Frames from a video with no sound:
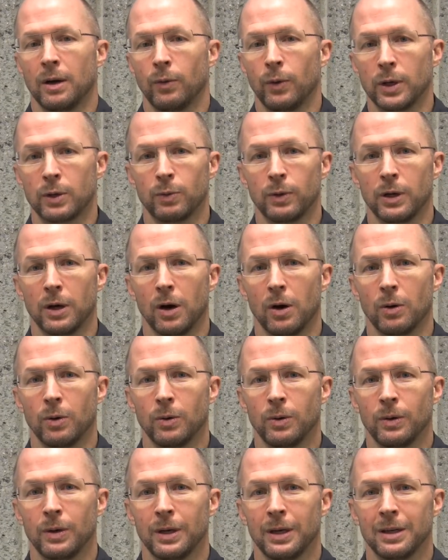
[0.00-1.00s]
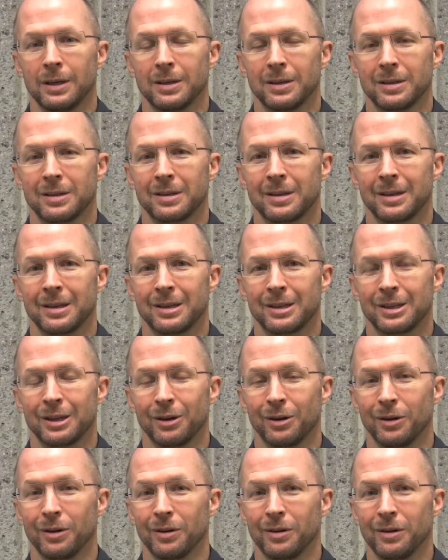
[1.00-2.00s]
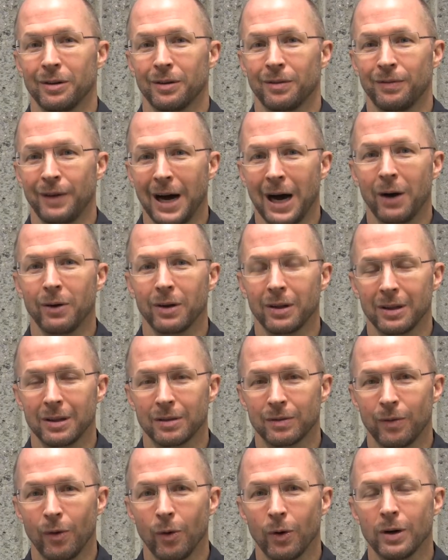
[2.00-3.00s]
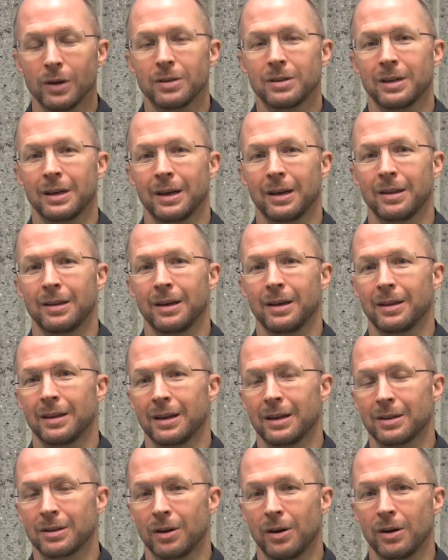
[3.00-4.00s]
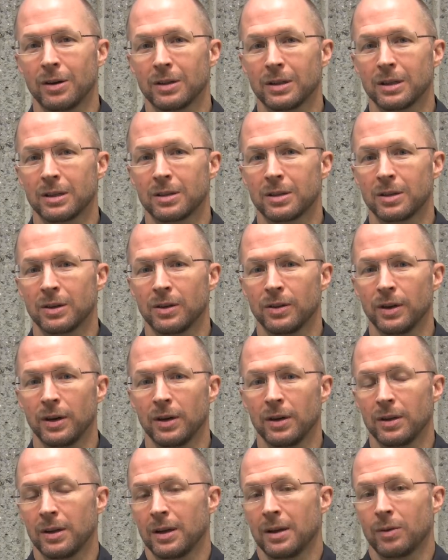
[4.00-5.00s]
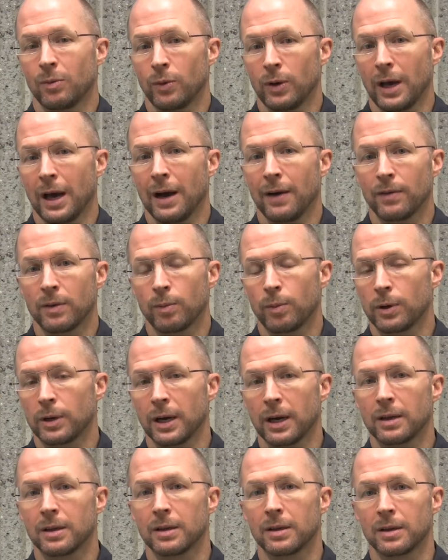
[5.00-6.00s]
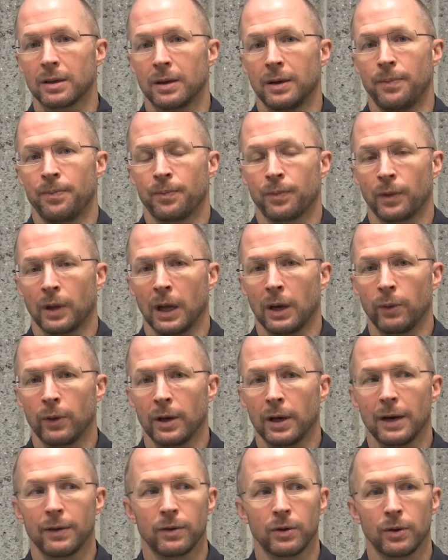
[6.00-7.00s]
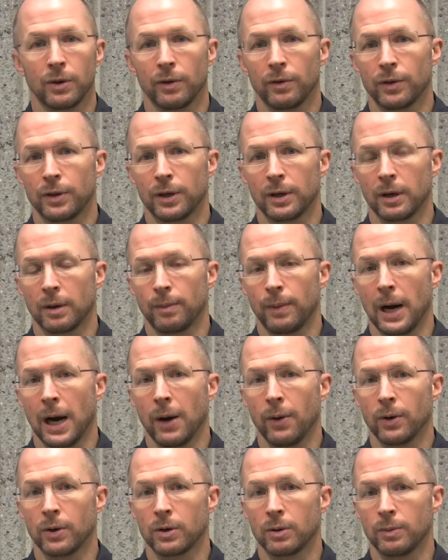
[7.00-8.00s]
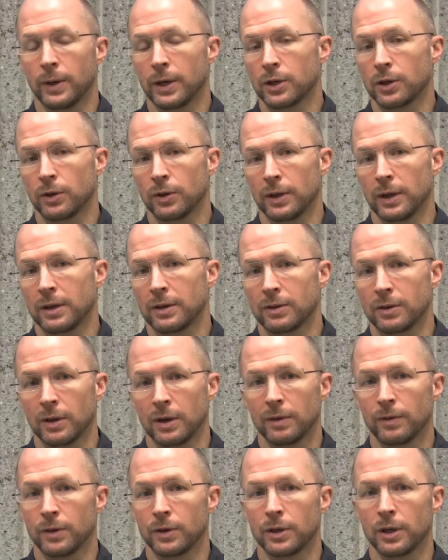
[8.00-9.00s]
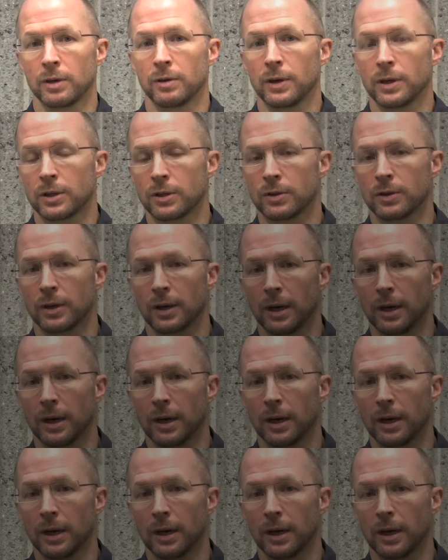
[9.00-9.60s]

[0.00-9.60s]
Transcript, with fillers: which we know is still found in these forests, and I think that as long as it's still there, that we have to protect it. And we have to do everything in our power to make sure that it's there for generations to